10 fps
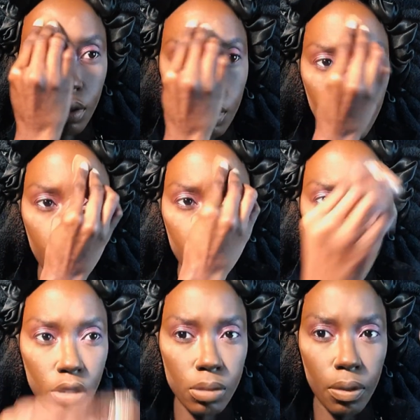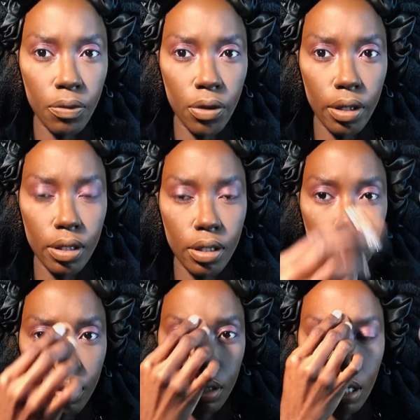right across my forehead
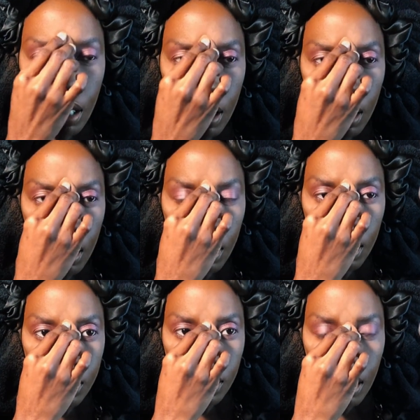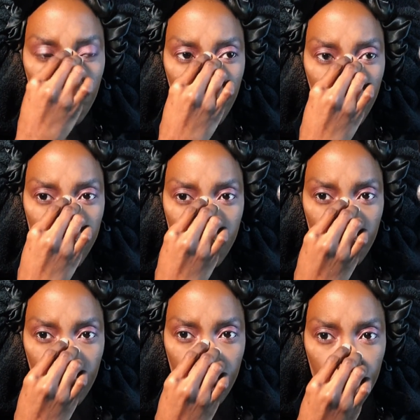here, and down the bridge of my
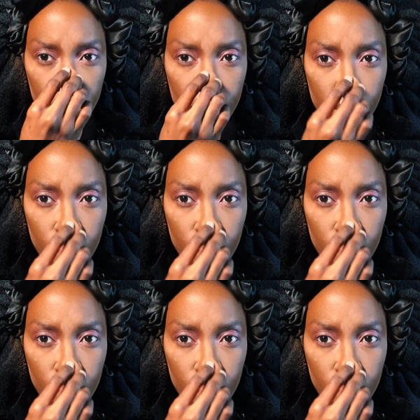nose.